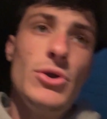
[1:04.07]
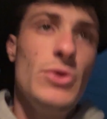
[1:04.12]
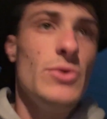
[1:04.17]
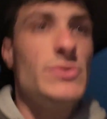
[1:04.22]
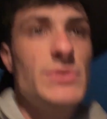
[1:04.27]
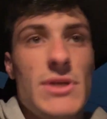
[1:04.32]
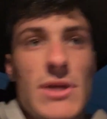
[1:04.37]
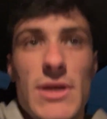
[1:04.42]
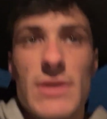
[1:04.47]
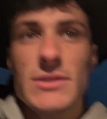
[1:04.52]

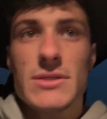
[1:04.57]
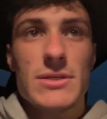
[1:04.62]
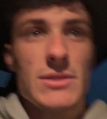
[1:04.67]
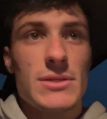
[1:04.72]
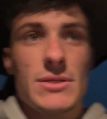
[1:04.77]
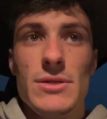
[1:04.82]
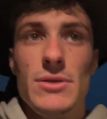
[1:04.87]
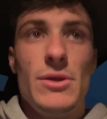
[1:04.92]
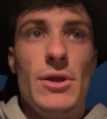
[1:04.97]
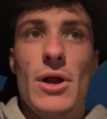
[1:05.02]
news
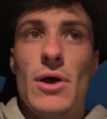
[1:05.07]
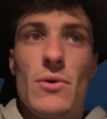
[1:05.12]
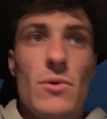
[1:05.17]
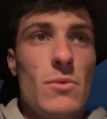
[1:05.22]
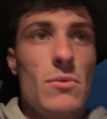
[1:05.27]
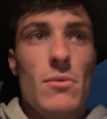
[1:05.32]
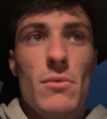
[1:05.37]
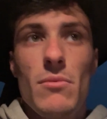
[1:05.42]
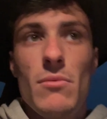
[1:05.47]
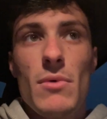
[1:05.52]
is you know,
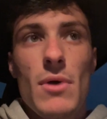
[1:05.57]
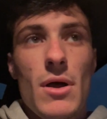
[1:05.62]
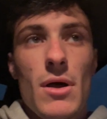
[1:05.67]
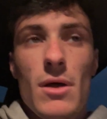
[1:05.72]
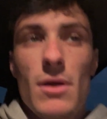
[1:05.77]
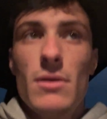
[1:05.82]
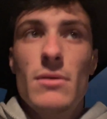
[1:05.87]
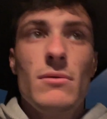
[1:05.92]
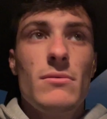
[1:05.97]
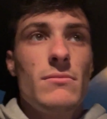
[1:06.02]

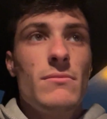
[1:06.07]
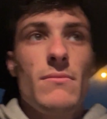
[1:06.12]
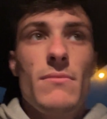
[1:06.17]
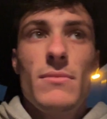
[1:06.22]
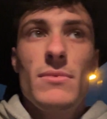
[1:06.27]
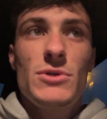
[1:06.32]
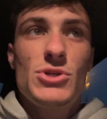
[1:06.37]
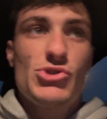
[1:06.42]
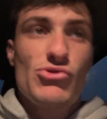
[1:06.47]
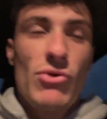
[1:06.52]

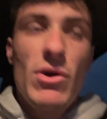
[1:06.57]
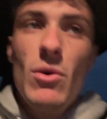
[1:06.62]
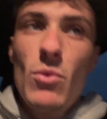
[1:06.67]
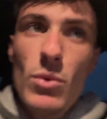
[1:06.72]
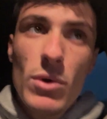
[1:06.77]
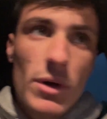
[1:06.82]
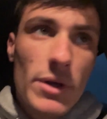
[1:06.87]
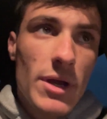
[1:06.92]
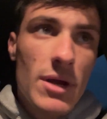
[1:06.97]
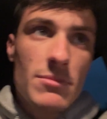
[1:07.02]
Trent
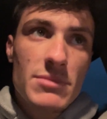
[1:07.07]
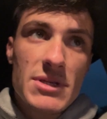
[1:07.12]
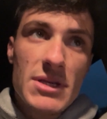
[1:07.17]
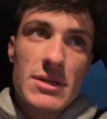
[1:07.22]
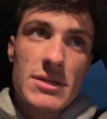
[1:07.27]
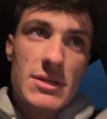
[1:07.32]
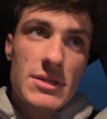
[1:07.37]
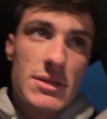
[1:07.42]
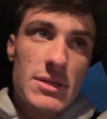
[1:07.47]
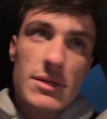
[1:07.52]
Williams
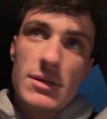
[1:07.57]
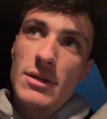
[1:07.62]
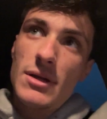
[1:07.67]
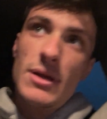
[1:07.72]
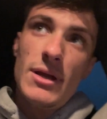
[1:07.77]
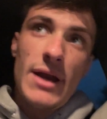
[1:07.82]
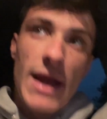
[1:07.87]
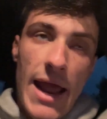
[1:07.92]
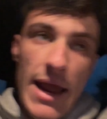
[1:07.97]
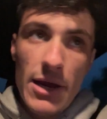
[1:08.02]
is
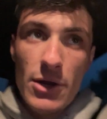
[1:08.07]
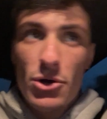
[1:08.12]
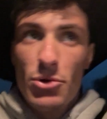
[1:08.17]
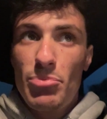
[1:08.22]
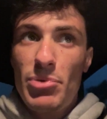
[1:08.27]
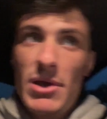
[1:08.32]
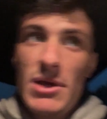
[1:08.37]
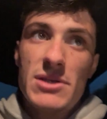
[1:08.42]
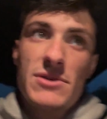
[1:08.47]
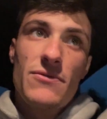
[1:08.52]
an anchor
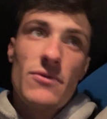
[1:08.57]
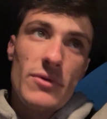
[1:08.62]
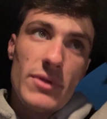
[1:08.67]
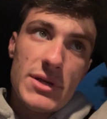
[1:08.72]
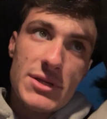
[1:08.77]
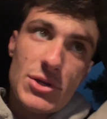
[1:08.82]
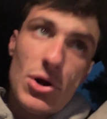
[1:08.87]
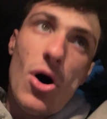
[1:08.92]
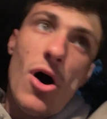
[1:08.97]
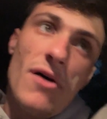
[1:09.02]
piece for
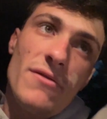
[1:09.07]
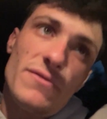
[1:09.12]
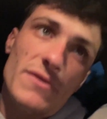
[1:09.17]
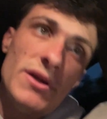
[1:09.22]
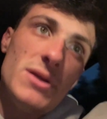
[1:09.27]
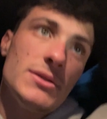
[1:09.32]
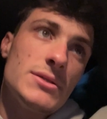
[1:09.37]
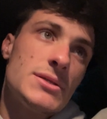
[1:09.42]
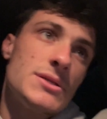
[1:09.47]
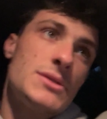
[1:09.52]
this
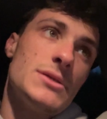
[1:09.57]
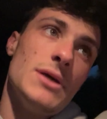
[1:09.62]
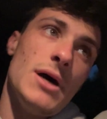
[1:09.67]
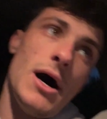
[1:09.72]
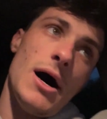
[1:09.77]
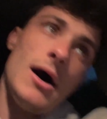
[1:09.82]
offense.